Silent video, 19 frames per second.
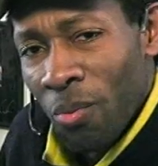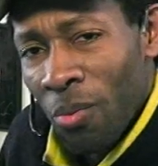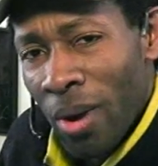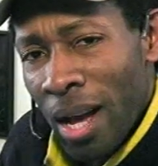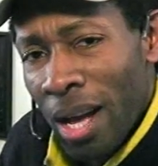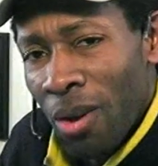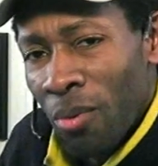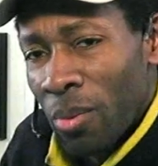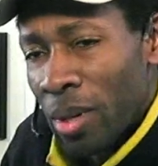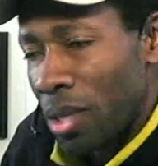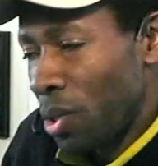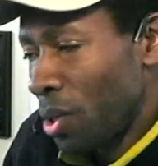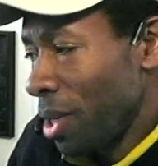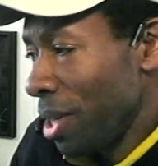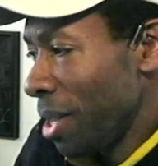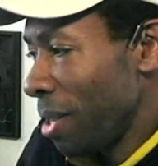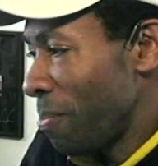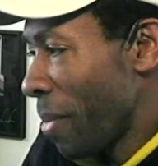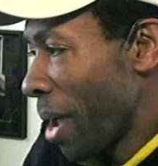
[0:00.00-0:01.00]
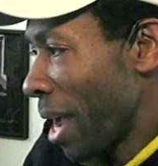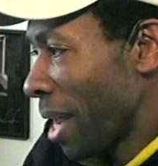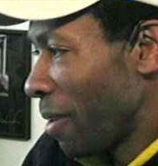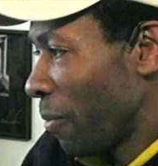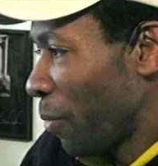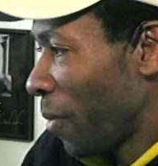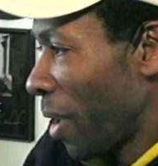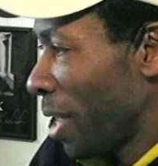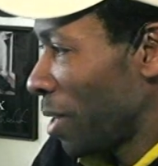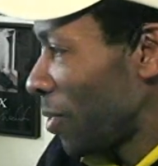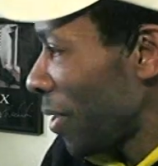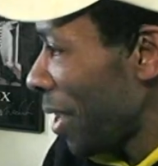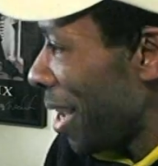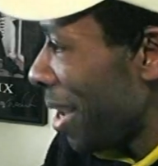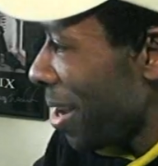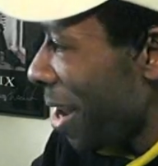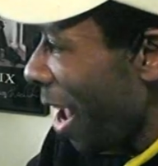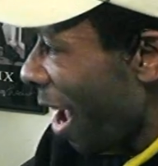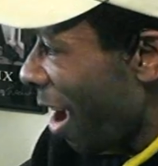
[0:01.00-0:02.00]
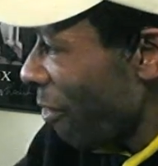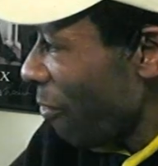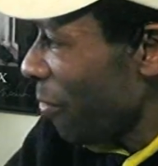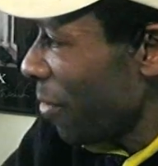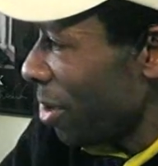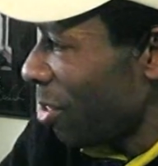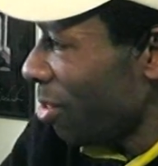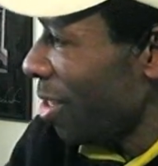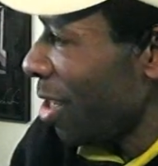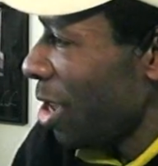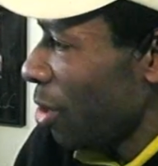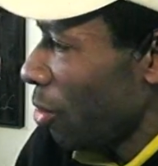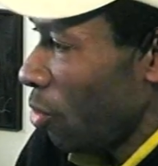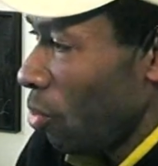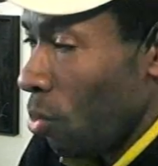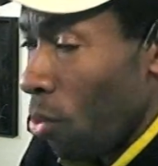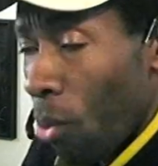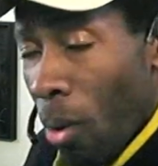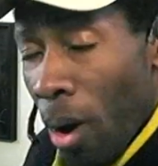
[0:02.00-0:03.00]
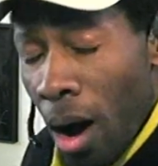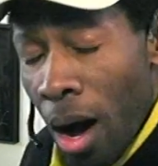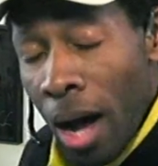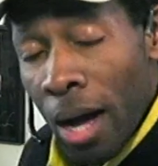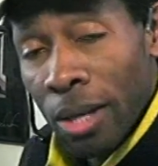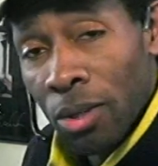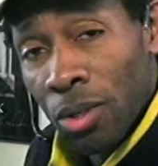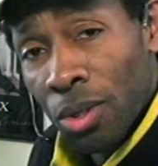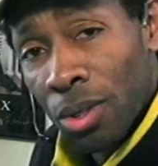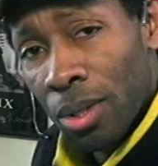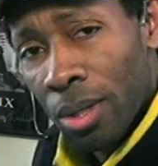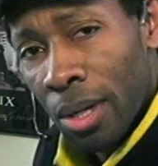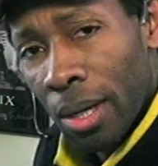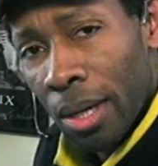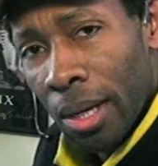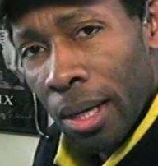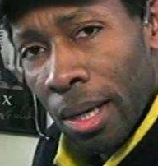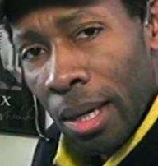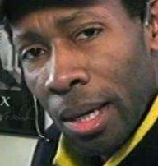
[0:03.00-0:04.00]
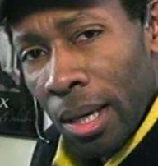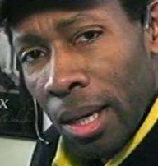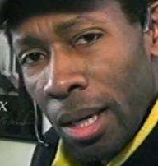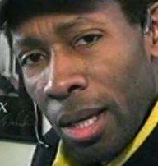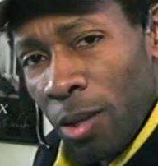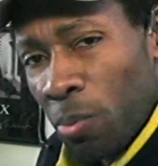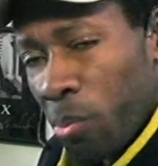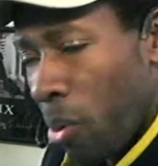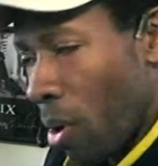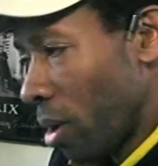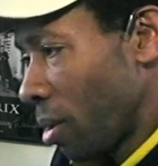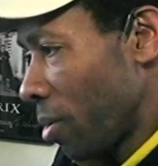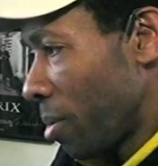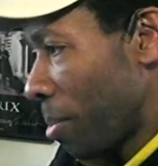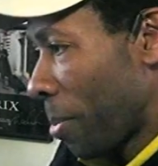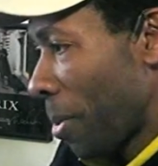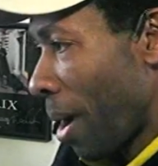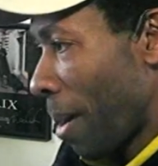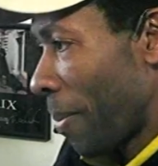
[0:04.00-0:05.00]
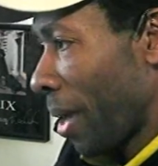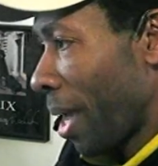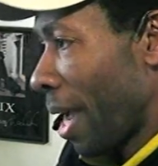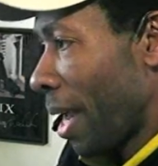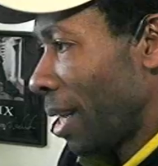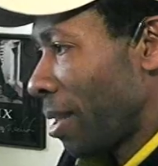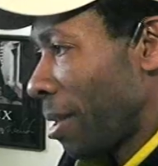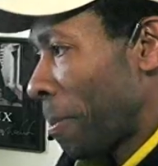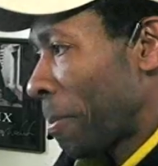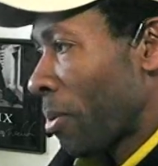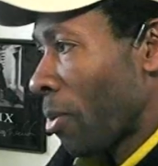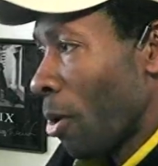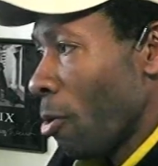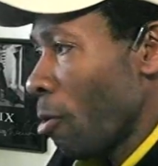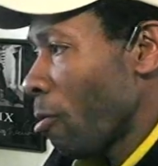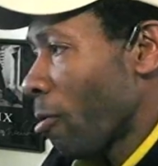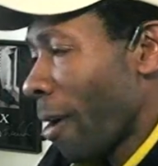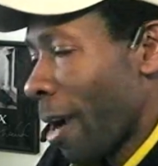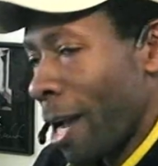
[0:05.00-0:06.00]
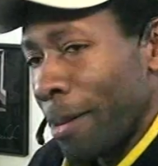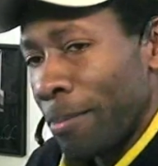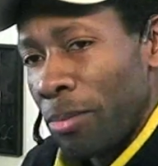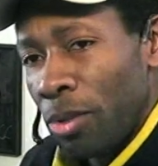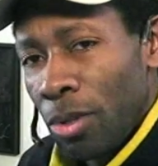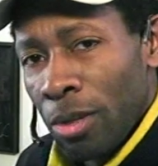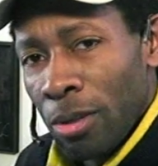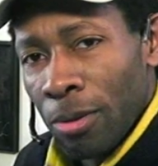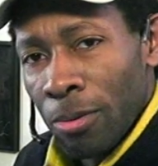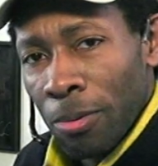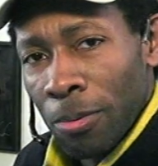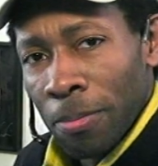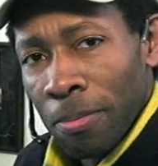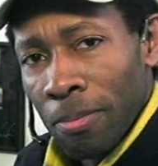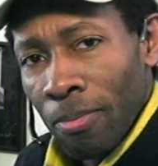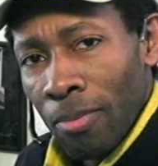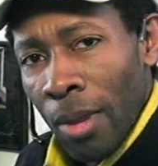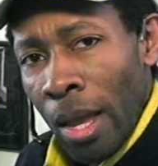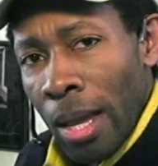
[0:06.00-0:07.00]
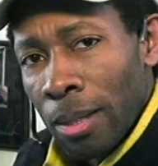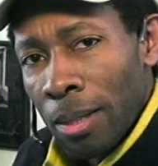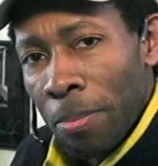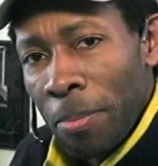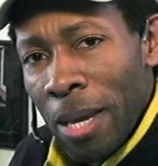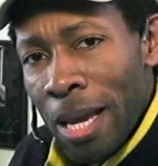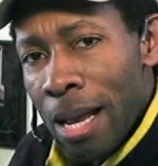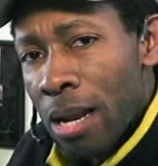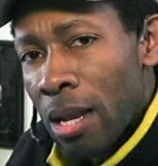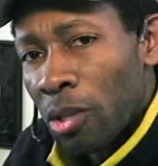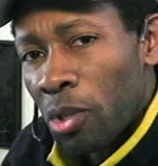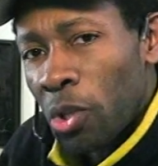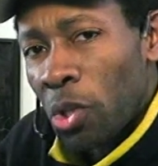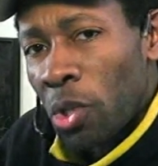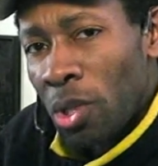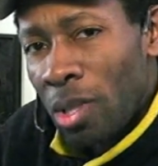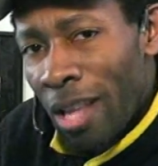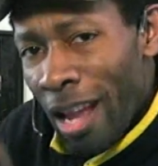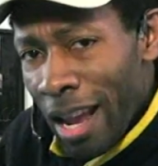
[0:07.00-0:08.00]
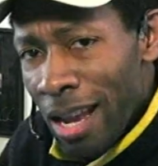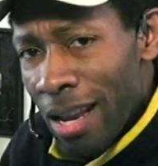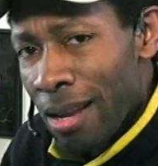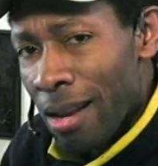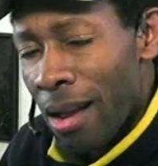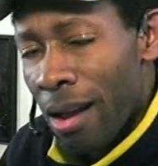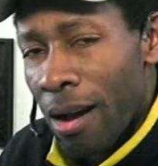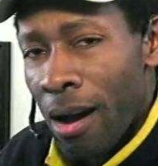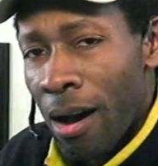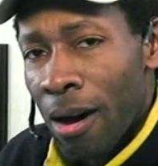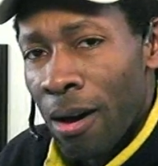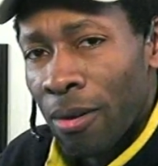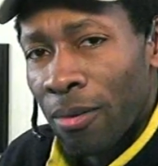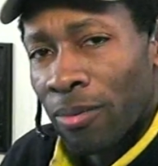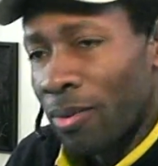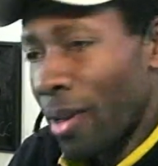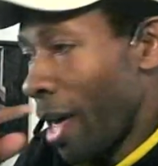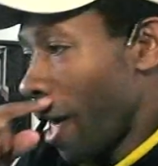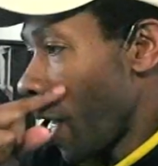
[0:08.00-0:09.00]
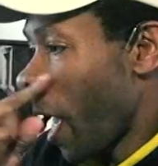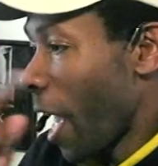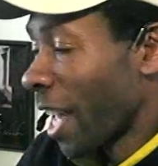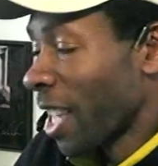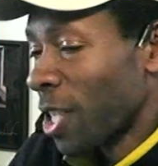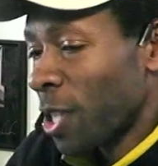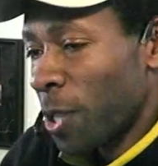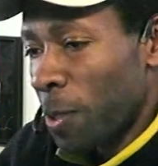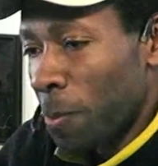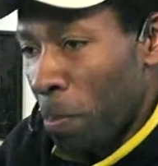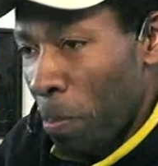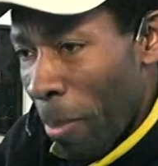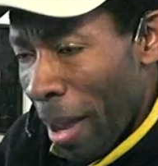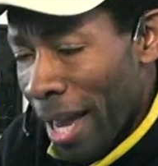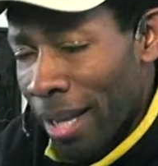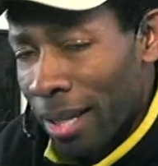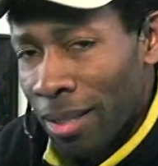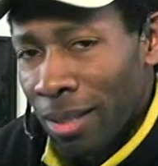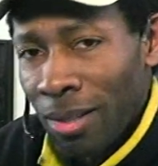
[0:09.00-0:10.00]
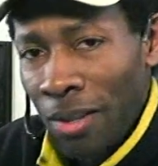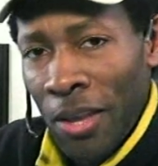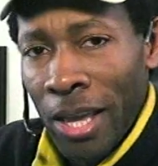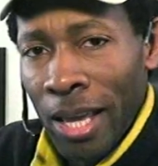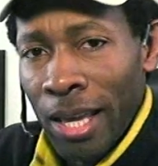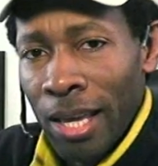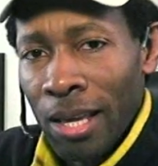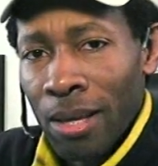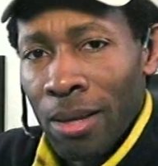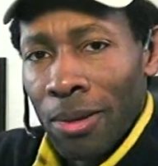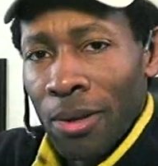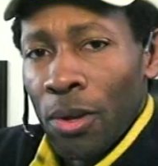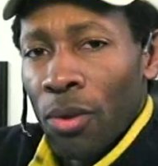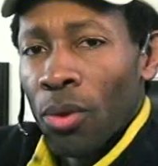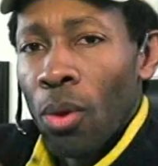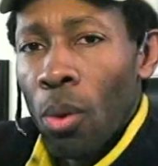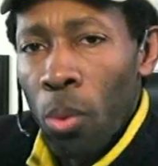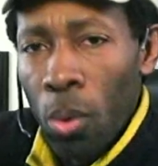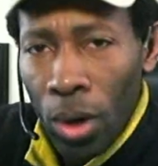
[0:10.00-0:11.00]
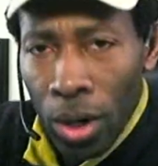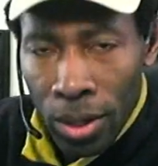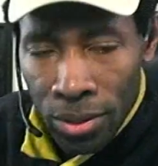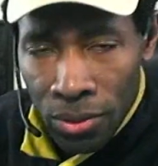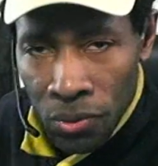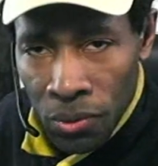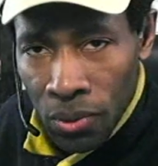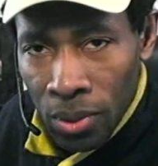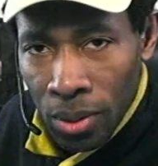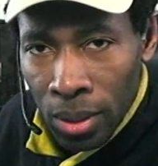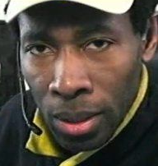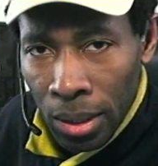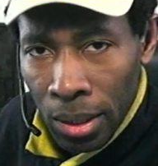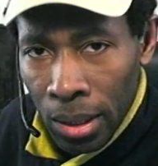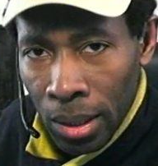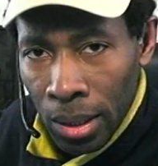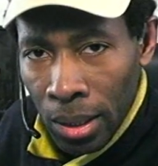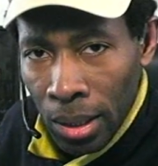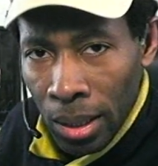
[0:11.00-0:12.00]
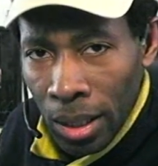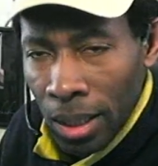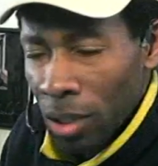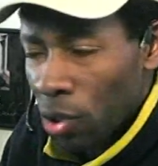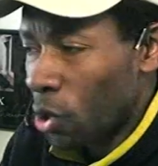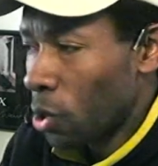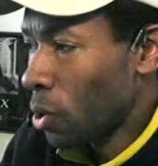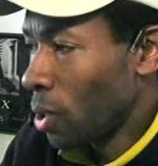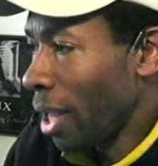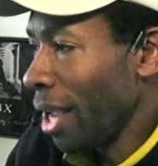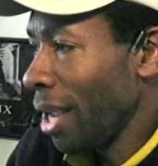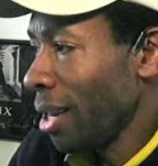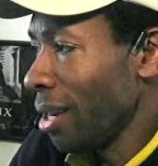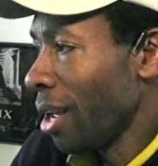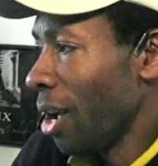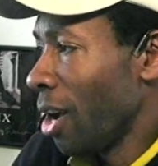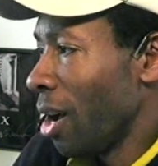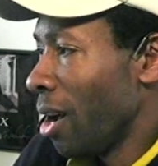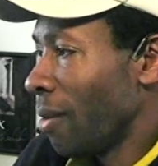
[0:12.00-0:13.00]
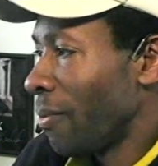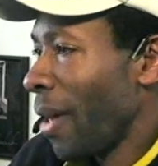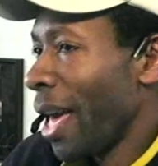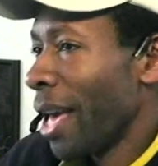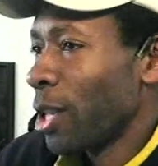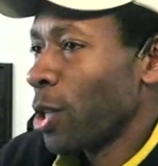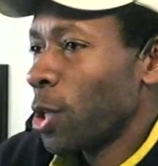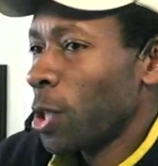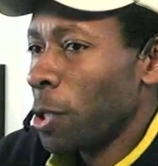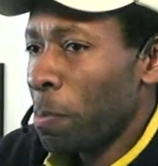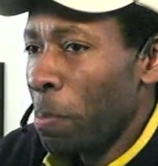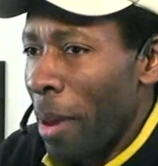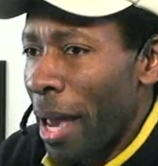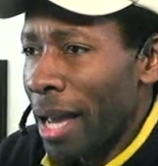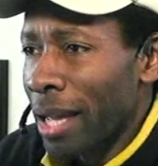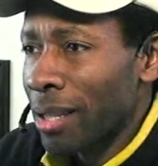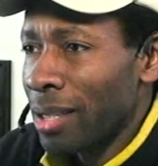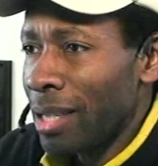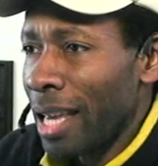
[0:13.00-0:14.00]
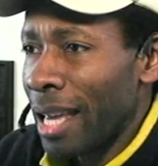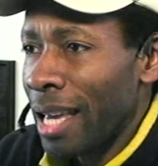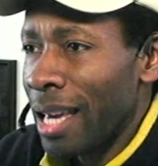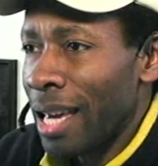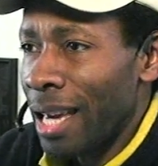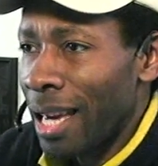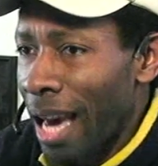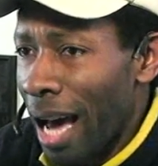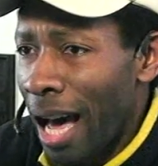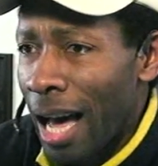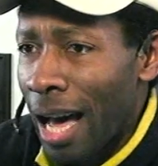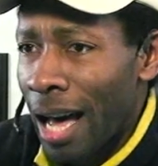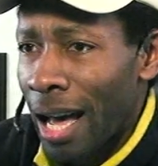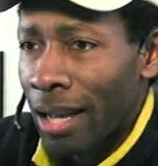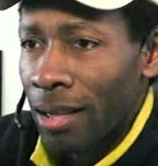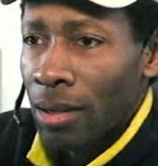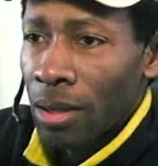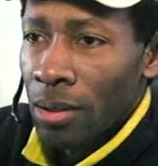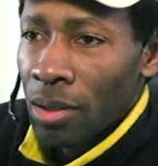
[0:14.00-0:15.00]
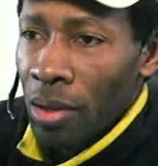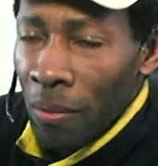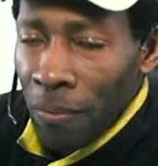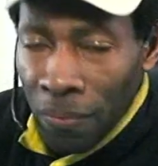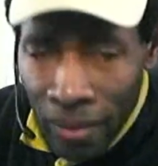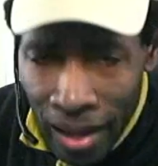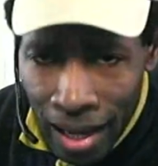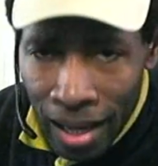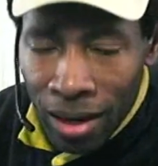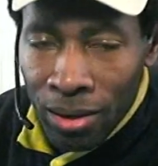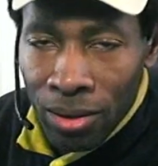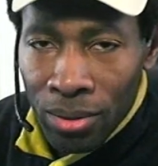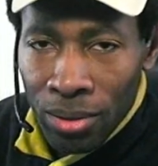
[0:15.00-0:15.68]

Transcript: well. We see it manifest in everything you watch. Is part of the propaganda that programs you to be in a state of expecting the worst, in a state of expecting God to fail,